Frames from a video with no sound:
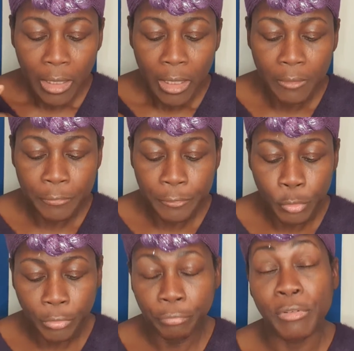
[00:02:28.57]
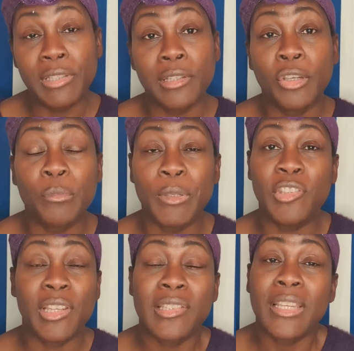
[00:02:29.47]
A fourth reason could be
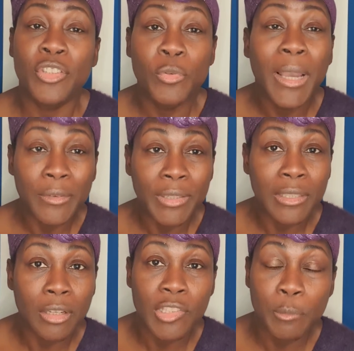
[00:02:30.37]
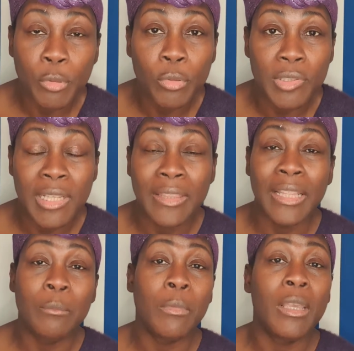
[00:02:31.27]
just that you have enlarged pores, and
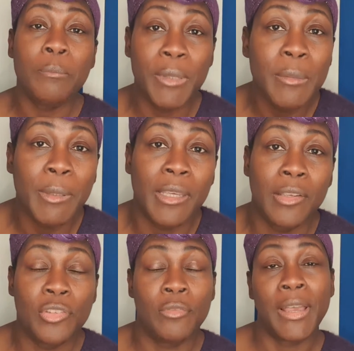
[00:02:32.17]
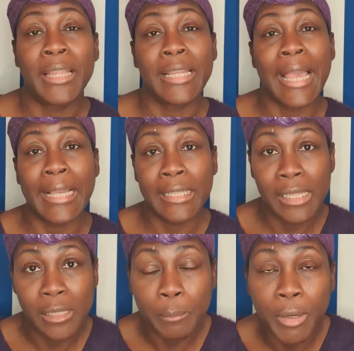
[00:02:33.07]
that might be because you've had acne
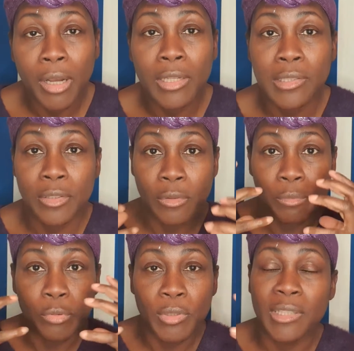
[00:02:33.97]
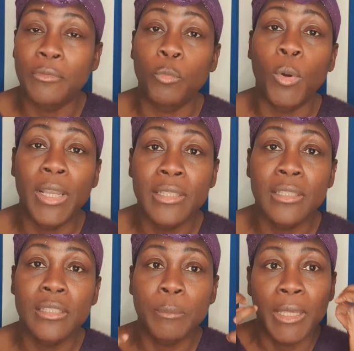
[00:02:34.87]
in the past and your pores have
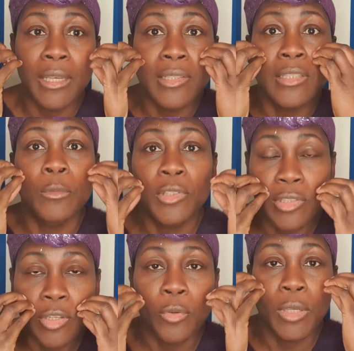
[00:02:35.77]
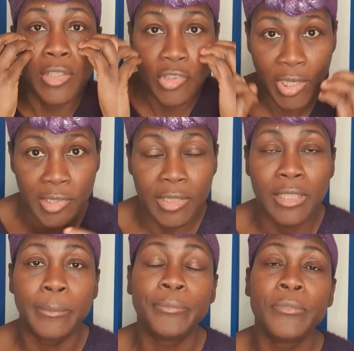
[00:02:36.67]
widened because they were so
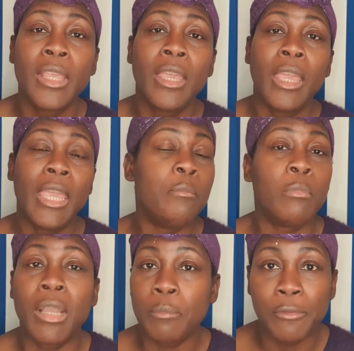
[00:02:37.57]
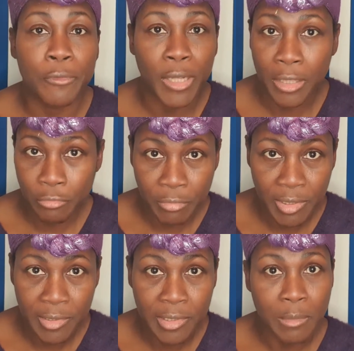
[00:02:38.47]
congested. It might be for other
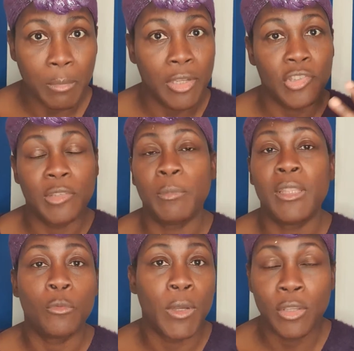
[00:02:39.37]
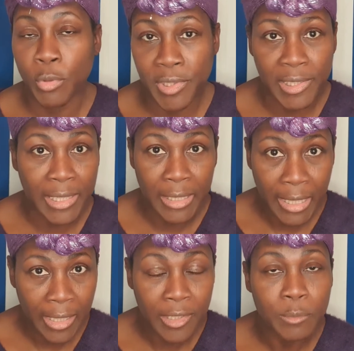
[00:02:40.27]
reasons. It might just be the way your skin
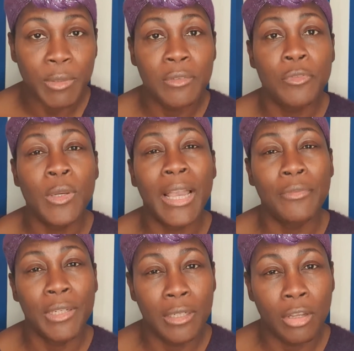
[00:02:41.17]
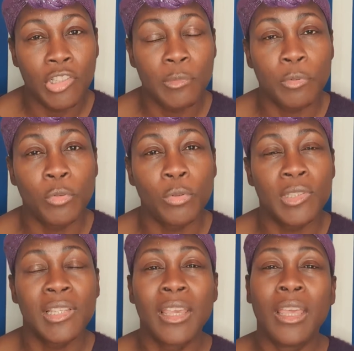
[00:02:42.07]
is. But if you have enlarged pores,